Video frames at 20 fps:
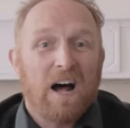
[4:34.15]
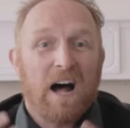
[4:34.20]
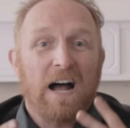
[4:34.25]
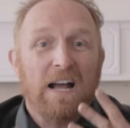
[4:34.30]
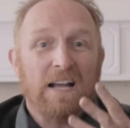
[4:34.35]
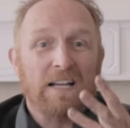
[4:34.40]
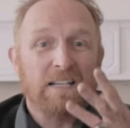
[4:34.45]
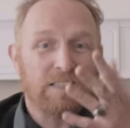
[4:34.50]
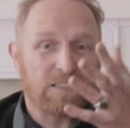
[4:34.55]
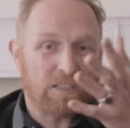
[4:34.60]

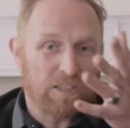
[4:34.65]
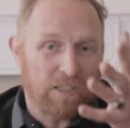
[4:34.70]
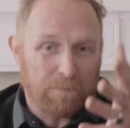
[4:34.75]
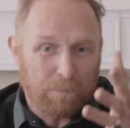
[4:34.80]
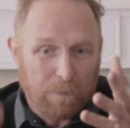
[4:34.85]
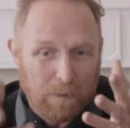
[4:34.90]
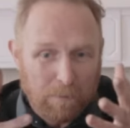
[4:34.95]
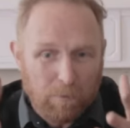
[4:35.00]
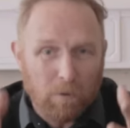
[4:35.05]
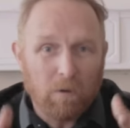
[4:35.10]
I see
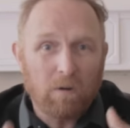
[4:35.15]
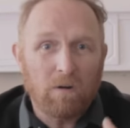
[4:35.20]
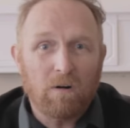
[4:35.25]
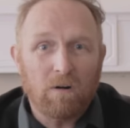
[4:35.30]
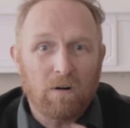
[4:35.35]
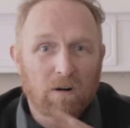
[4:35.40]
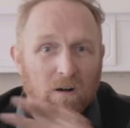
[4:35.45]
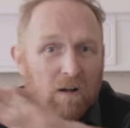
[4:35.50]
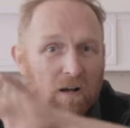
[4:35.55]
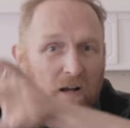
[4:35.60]
people,
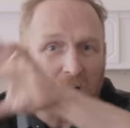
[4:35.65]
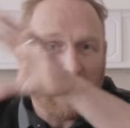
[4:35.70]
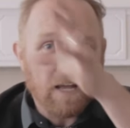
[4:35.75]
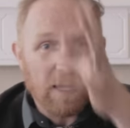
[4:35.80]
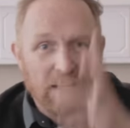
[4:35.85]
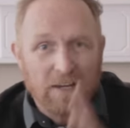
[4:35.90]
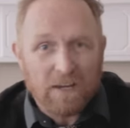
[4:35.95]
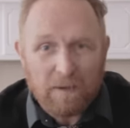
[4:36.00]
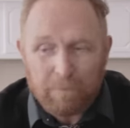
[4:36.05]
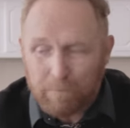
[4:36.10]

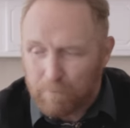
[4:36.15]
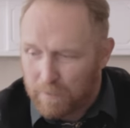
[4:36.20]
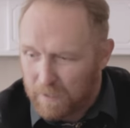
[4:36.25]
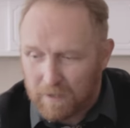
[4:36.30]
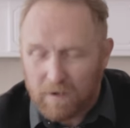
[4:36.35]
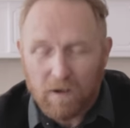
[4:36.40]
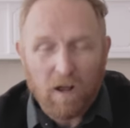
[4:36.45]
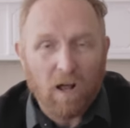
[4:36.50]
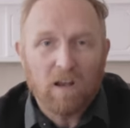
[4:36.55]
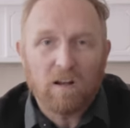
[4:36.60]
and I
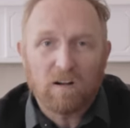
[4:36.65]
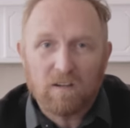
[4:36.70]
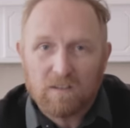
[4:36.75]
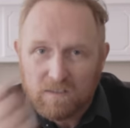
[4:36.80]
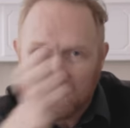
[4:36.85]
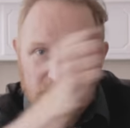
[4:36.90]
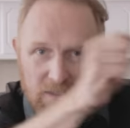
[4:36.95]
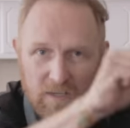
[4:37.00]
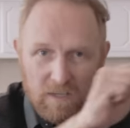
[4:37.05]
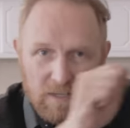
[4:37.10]
pick
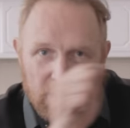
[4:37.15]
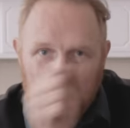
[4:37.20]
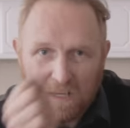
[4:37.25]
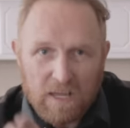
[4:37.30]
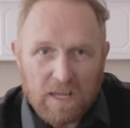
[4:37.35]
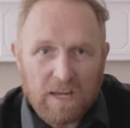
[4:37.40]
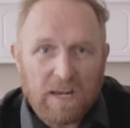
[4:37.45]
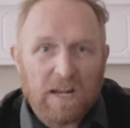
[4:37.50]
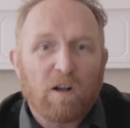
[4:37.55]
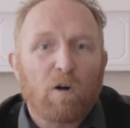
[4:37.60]
colors,
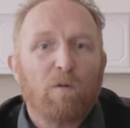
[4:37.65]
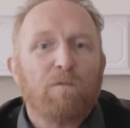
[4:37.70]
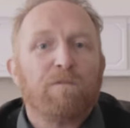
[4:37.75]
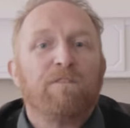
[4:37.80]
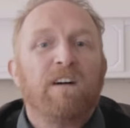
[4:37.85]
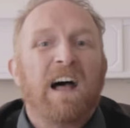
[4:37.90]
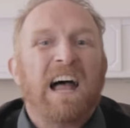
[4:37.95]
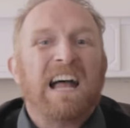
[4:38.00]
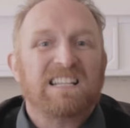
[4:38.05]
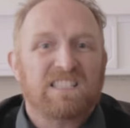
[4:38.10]
and I go
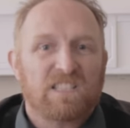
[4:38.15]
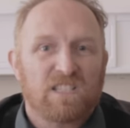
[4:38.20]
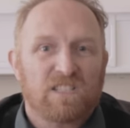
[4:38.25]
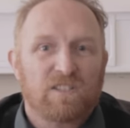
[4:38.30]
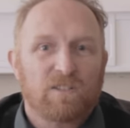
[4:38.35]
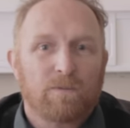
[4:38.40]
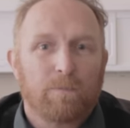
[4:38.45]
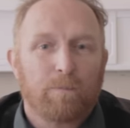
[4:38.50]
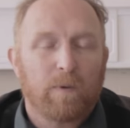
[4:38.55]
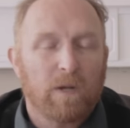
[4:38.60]

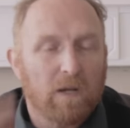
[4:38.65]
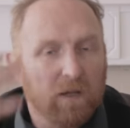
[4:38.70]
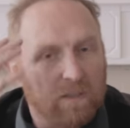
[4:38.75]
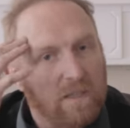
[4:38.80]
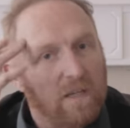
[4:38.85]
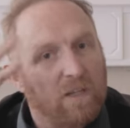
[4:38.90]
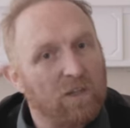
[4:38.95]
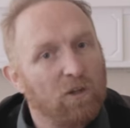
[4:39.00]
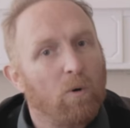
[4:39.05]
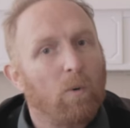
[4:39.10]
fast, because
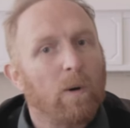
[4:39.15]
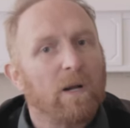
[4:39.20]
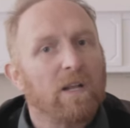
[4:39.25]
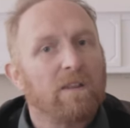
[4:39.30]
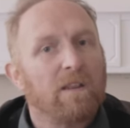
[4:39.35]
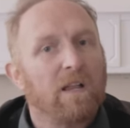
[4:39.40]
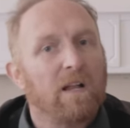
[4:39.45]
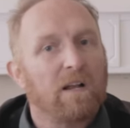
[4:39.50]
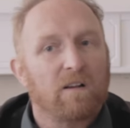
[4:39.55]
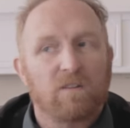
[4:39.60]
you don't want
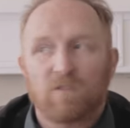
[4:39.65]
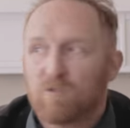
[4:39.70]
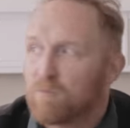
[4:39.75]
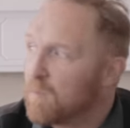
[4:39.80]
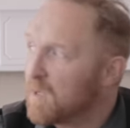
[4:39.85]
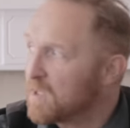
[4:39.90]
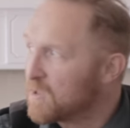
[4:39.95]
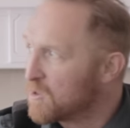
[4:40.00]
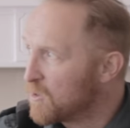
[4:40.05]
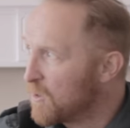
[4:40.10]
to think too
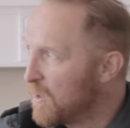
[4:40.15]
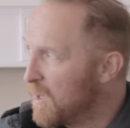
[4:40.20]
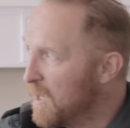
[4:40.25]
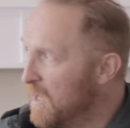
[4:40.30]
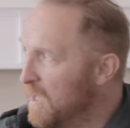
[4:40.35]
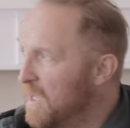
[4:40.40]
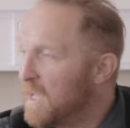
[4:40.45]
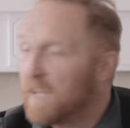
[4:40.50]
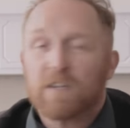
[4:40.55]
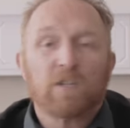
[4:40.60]
much,
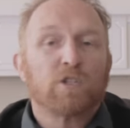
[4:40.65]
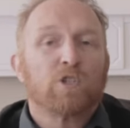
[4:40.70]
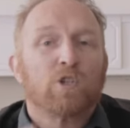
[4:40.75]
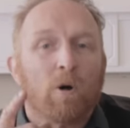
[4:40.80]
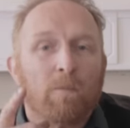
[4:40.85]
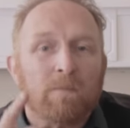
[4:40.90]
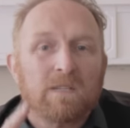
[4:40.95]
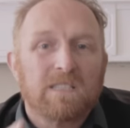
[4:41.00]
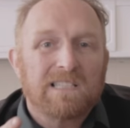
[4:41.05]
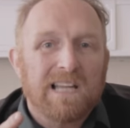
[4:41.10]
and there's
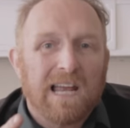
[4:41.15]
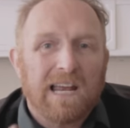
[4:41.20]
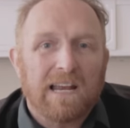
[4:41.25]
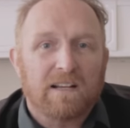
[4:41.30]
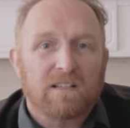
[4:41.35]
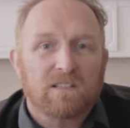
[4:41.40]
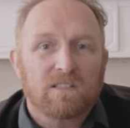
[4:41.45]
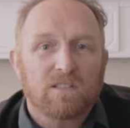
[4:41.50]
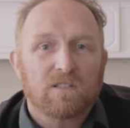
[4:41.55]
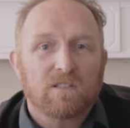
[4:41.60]
no
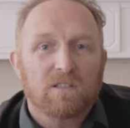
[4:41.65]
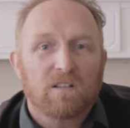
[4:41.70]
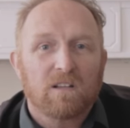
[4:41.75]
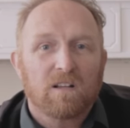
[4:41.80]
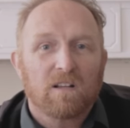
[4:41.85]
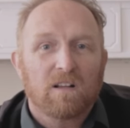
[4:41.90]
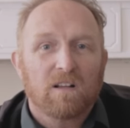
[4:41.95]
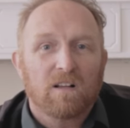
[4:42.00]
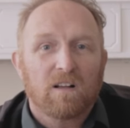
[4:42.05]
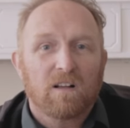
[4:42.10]
mistakes.
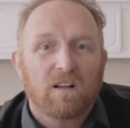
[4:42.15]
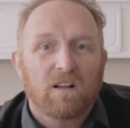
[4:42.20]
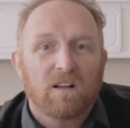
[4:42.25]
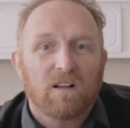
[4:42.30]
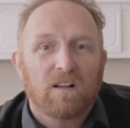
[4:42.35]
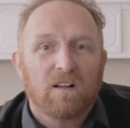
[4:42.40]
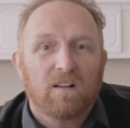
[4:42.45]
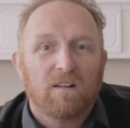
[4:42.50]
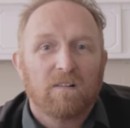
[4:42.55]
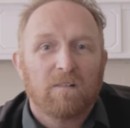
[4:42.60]

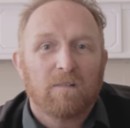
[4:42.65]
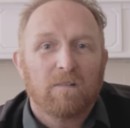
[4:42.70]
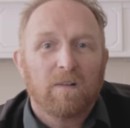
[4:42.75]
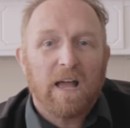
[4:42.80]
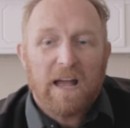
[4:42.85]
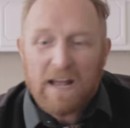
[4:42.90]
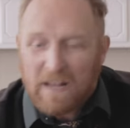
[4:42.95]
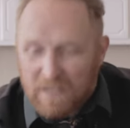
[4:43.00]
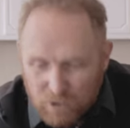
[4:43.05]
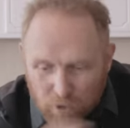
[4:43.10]

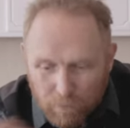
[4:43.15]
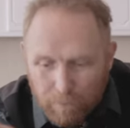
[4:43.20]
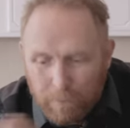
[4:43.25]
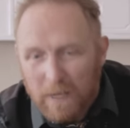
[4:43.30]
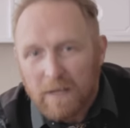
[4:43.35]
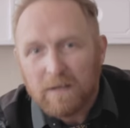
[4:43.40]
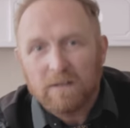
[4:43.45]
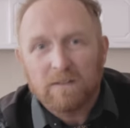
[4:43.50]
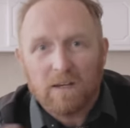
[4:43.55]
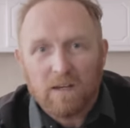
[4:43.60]
As you're
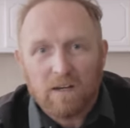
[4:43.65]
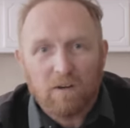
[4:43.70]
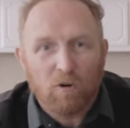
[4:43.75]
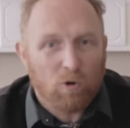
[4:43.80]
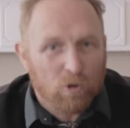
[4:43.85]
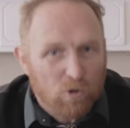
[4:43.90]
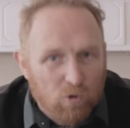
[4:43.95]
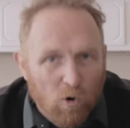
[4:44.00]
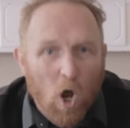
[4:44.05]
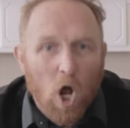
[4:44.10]
painting
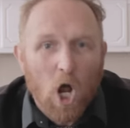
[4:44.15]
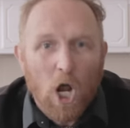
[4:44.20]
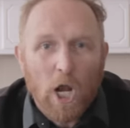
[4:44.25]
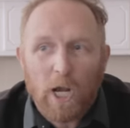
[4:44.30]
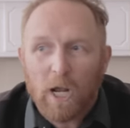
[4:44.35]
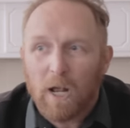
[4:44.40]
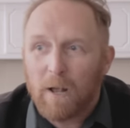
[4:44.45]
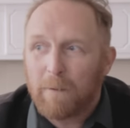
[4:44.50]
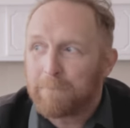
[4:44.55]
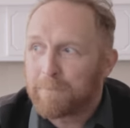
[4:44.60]
or
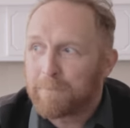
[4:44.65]
drawing,